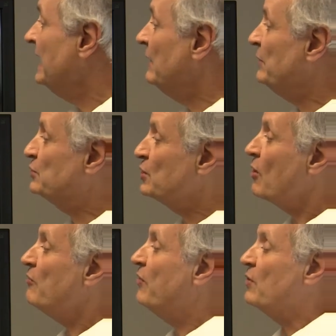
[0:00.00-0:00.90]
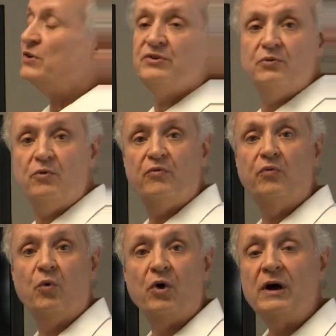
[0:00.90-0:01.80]
We turn our focus to
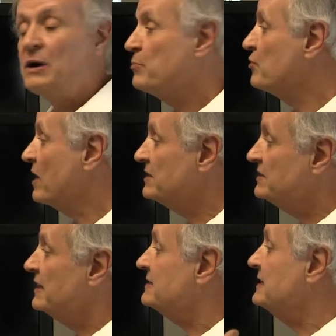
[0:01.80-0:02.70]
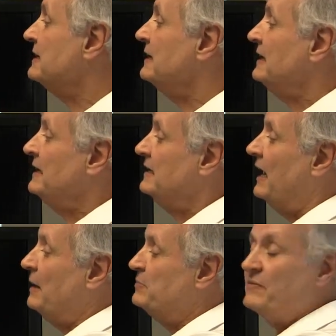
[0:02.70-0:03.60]
four processing
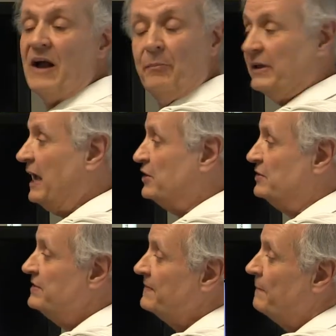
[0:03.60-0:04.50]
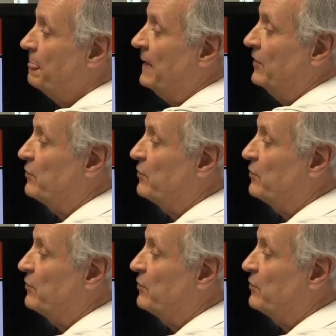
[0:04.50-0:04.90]
types of applications. The